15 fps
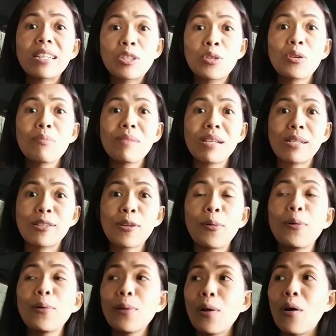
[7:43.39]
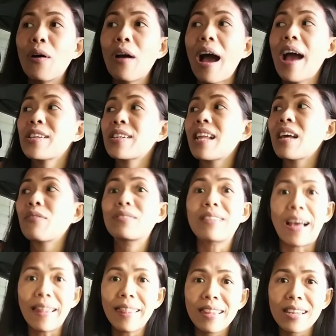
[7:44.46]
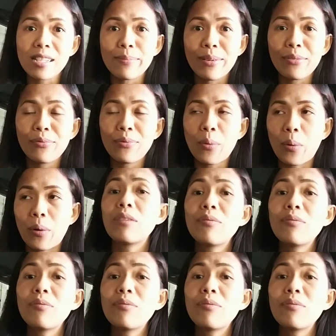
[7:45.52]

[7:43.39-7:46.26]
it took me so long. I should have done this before.